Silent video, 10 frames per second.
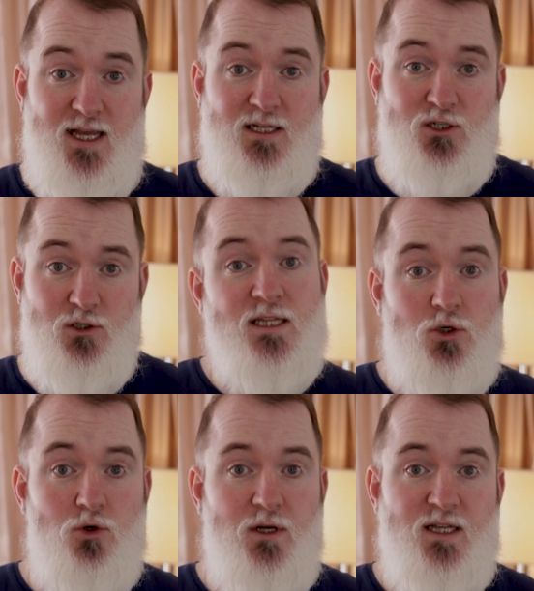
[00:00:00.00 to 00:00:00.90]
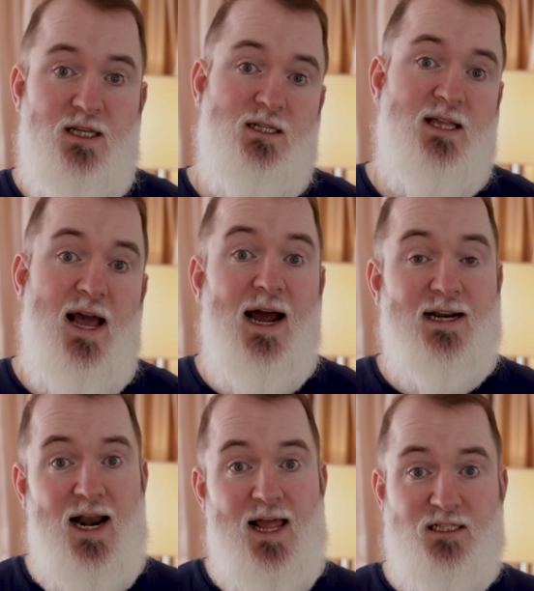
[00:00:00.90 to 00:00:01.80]
Nations. What they do, it is they
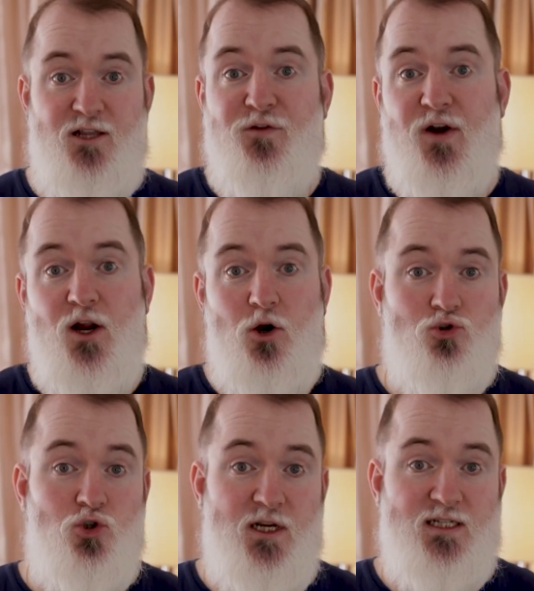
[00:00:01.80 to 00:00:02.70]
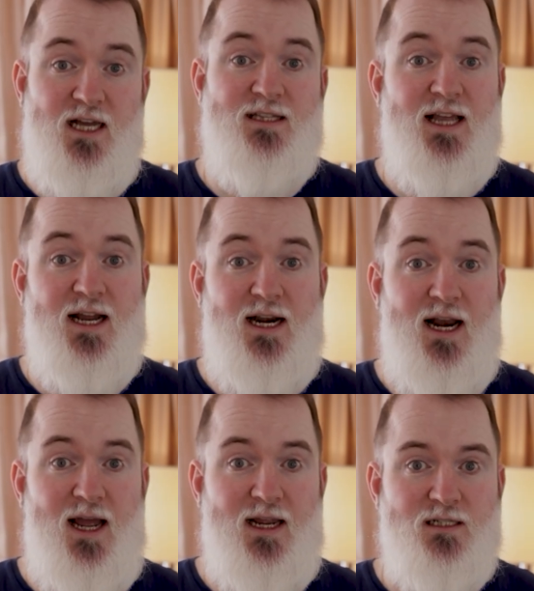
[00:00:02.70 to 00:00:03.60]
analyze different countries and they
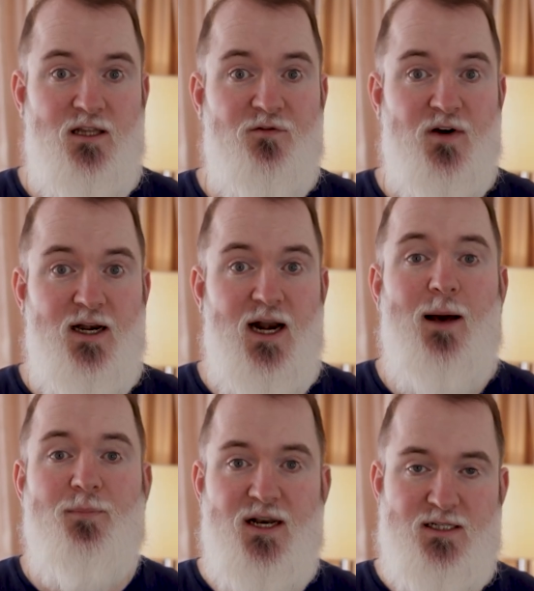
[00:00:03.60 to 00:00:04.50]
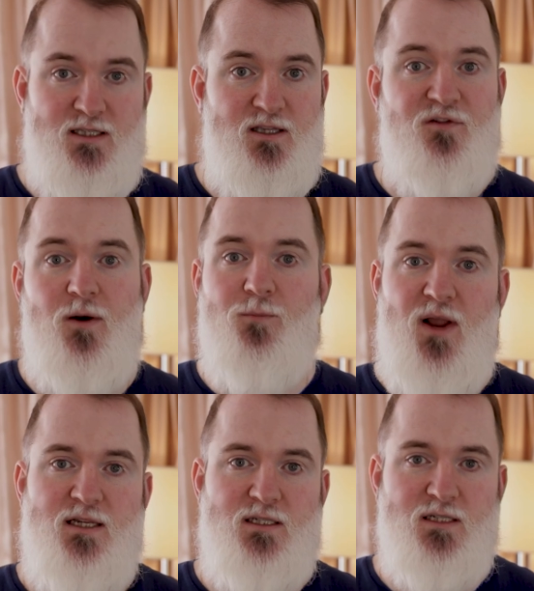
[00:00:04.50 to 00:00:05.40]
analyze different happiness in different
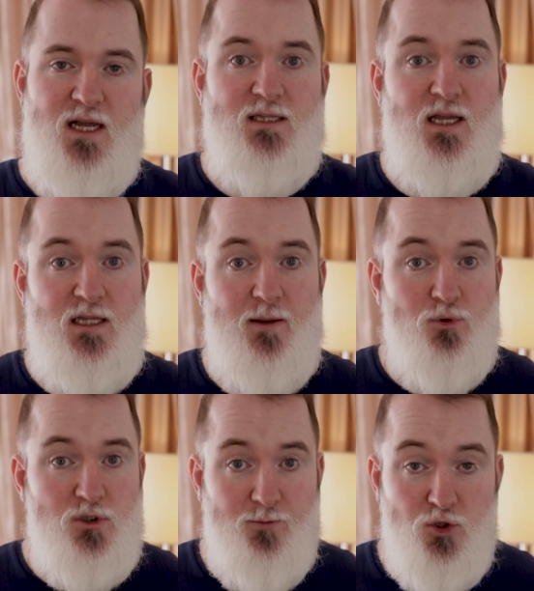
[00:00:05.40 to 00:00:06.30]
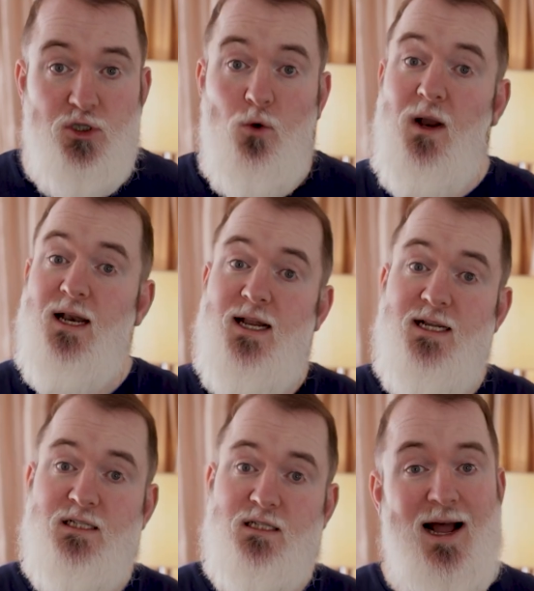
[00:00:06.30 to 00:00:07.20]
places, and then they put them onto one
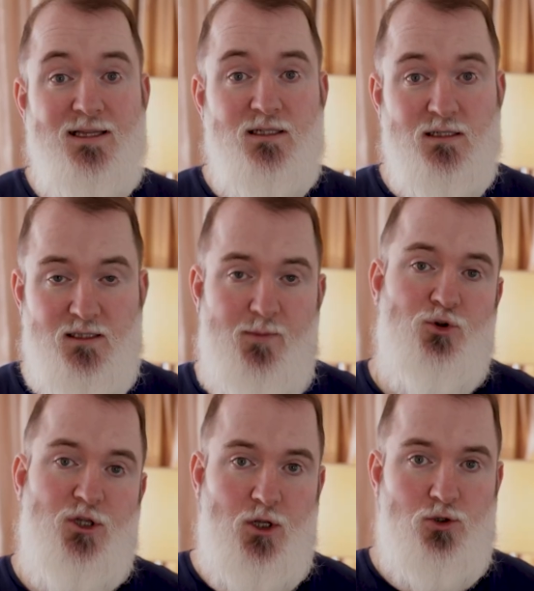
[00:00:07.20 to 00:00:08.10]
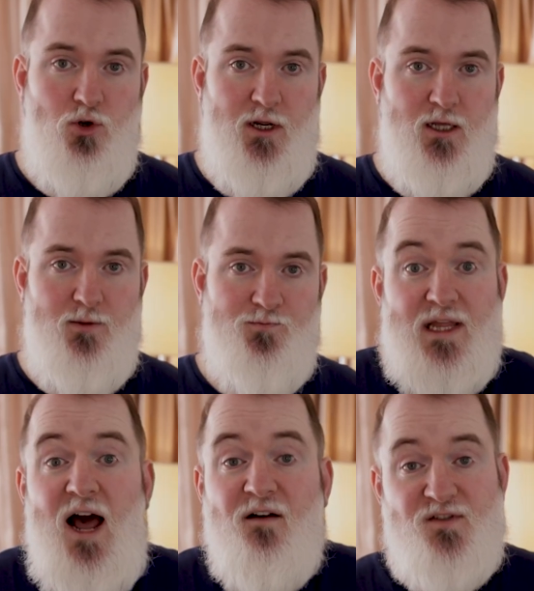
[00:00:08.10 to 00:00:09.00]
list and they put it all together.
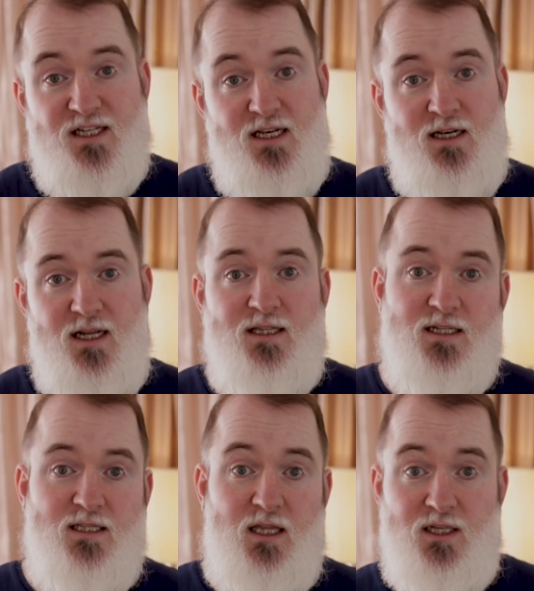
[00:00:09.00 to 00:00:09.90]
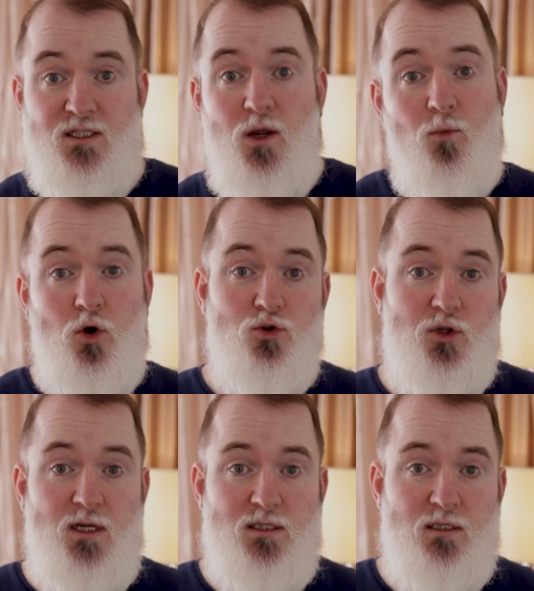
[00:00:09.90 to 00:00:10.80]
What I have seen, it is that in some
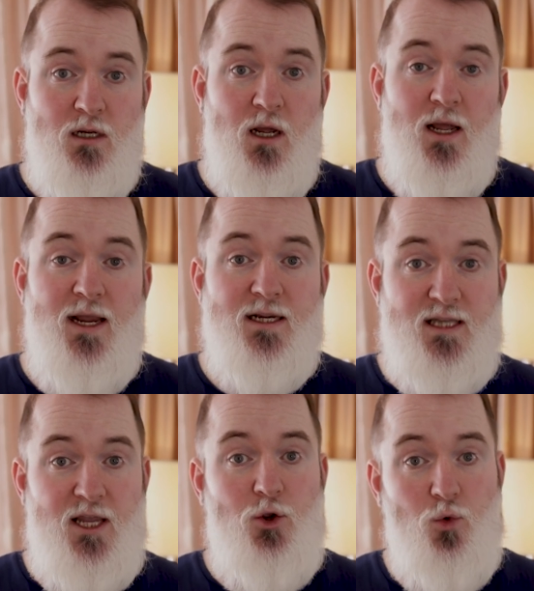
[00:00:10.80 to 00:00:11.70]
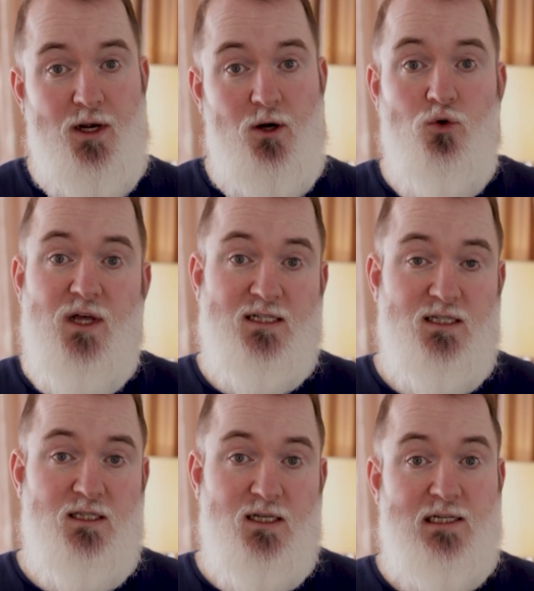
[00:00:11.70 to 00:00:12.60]
countries, is the UN who does
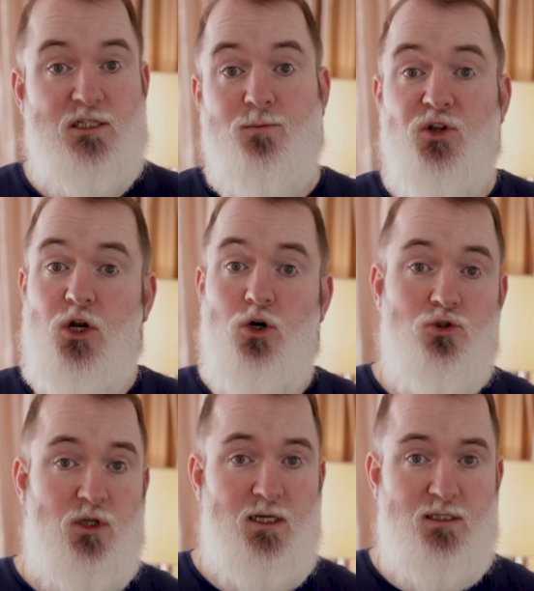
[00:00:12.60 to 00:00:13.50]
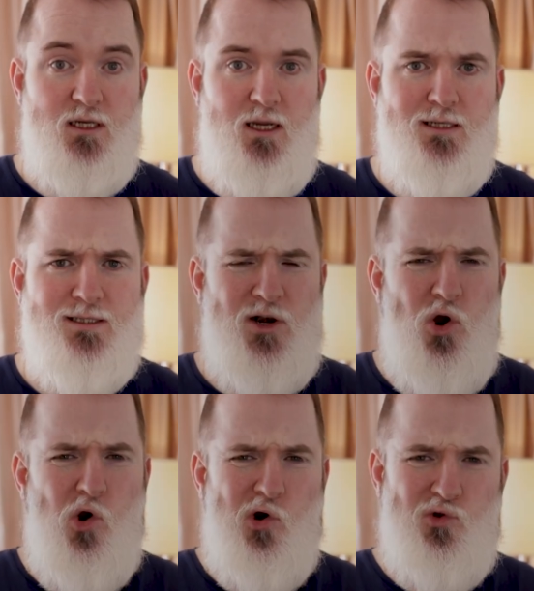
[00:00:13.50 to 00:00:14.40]
it, and some of the countries is their
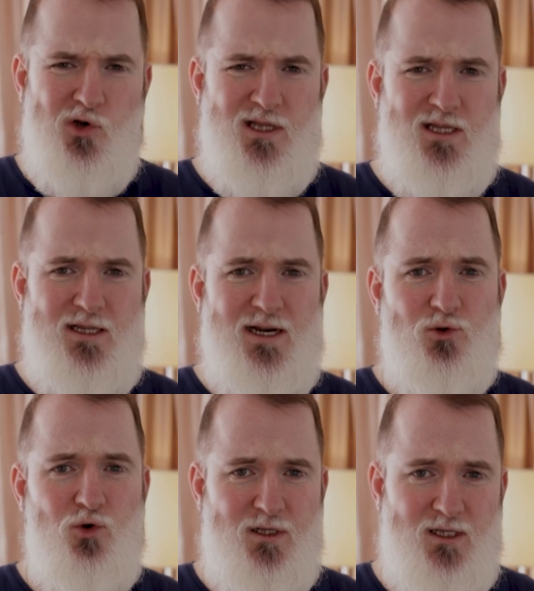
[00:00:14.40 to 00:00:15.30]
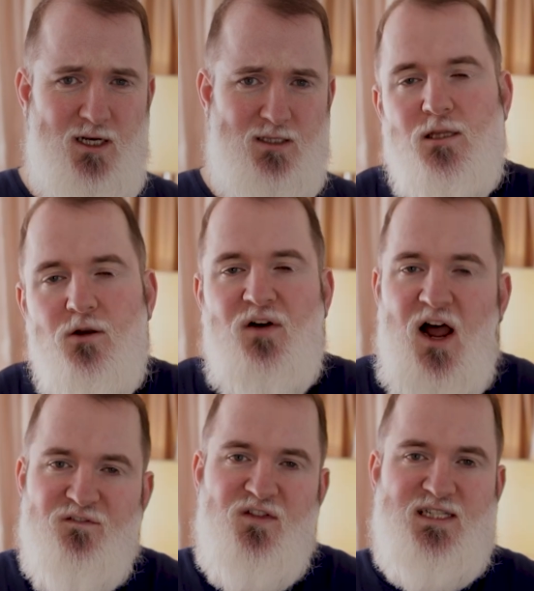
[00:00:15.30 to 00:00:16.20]
own country then they're doing that. They kind of
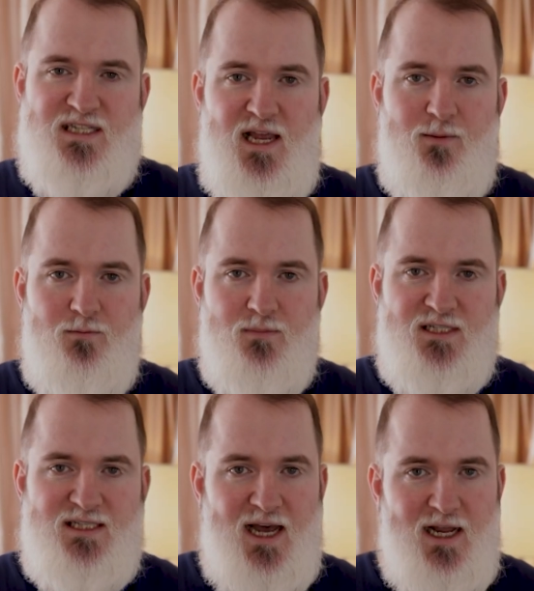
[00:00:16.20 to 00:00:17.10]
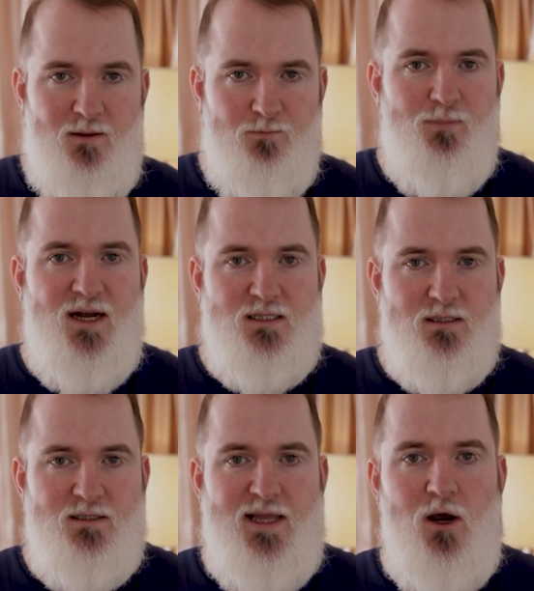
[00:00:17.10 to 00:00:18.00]
have the same style, but
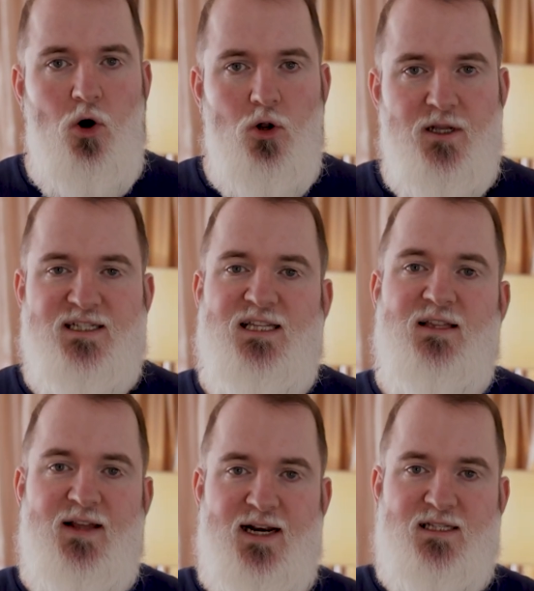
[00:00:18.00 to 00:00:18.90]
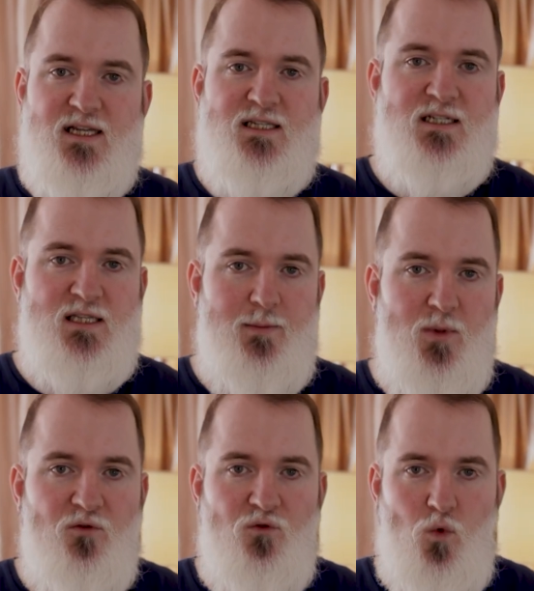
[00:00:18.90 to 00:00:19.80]
they all standardize the system
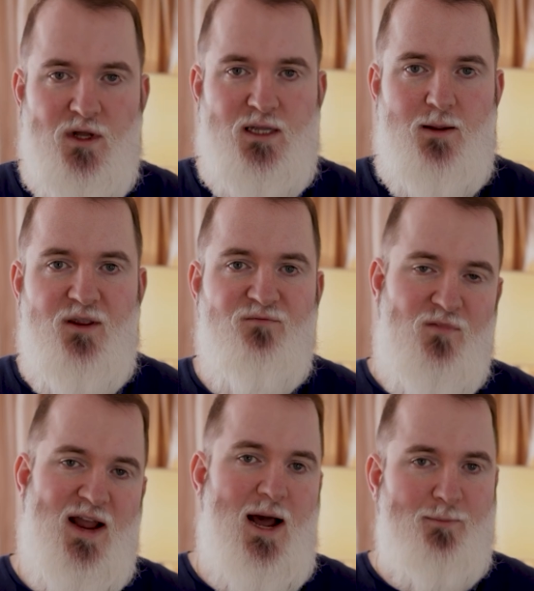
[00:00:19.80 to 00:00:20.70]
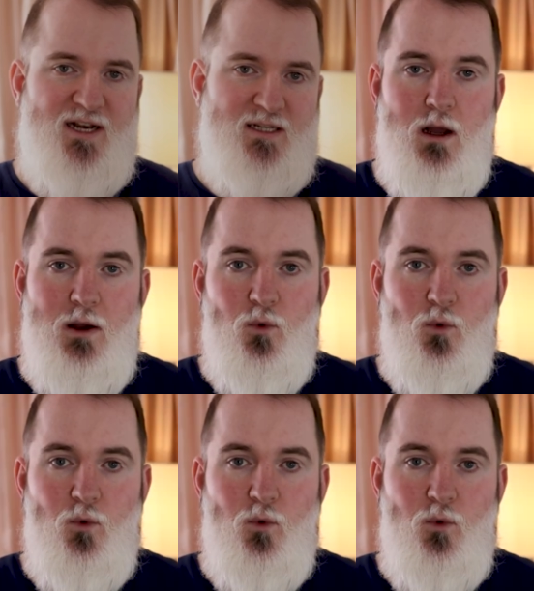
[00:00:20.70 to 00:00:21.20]
of what they mean by happiness.